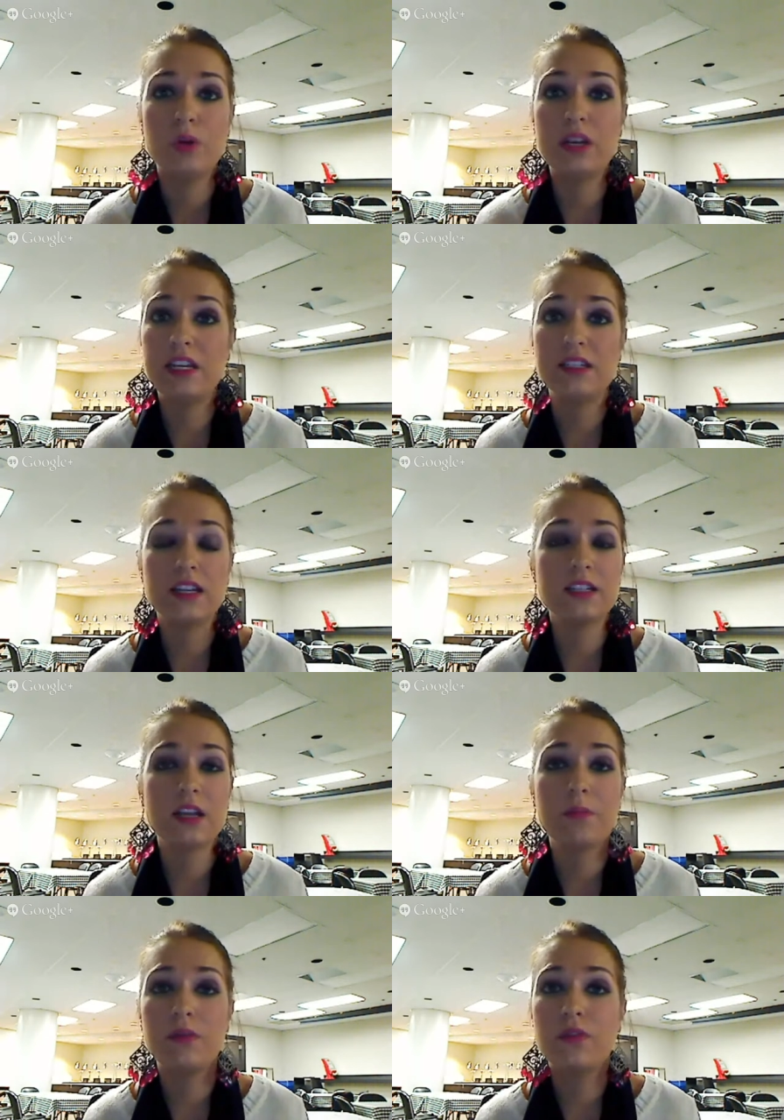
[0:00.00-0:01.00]
He
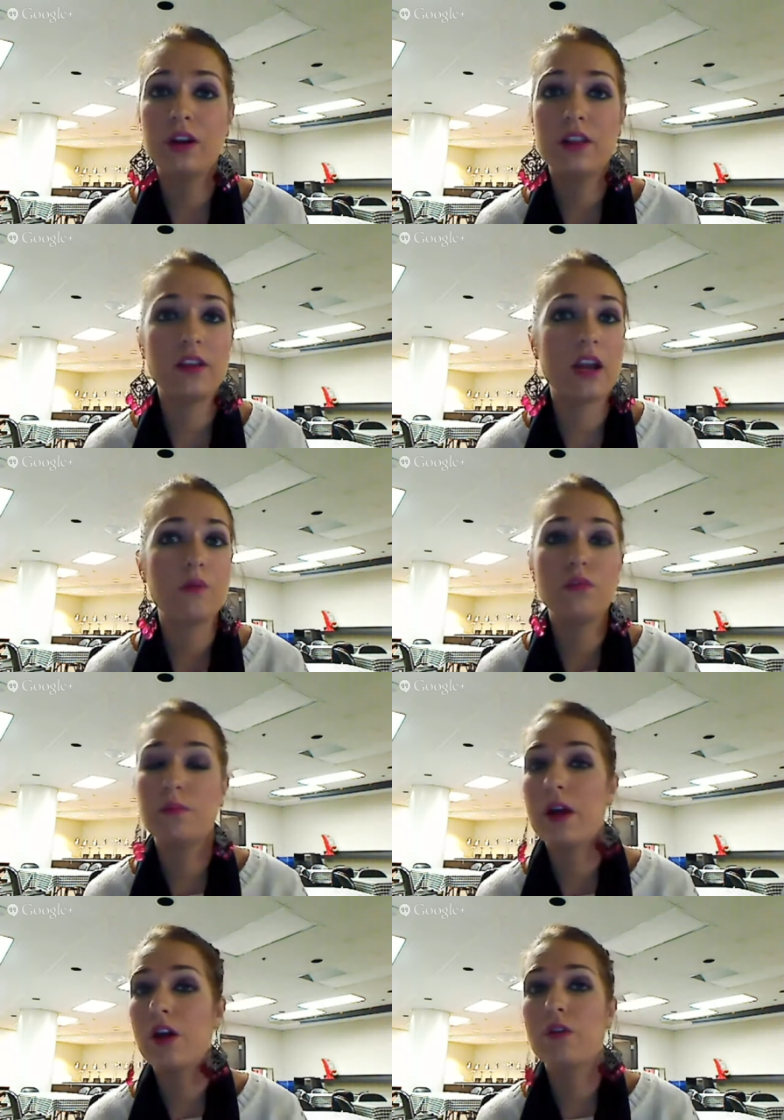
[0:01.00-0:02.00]
sets up in front of the net,
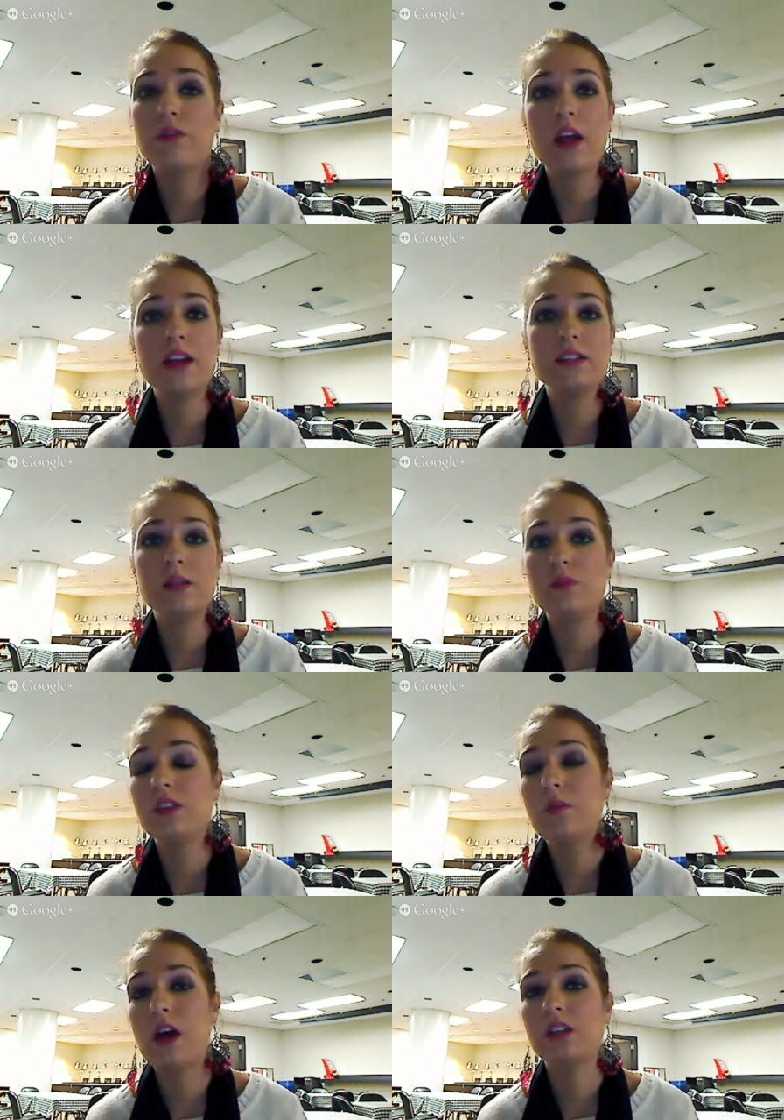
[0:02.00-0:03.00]
Rivero finds him
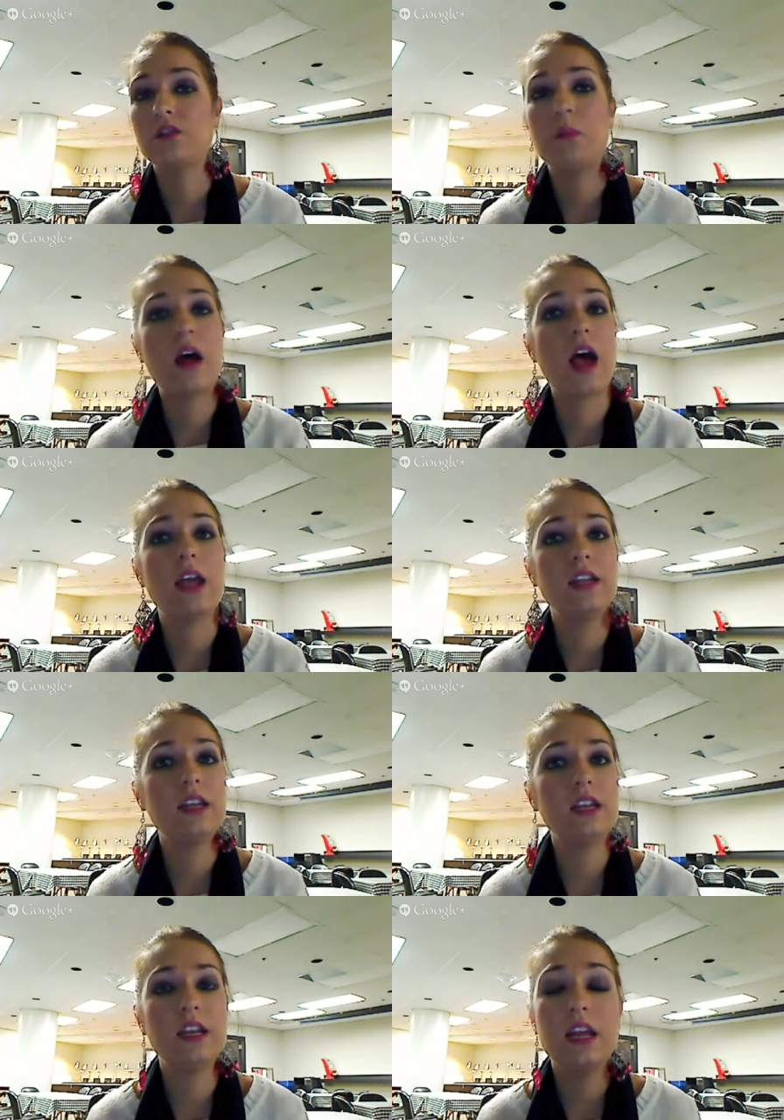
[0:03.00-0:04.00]
with the pass from behind it,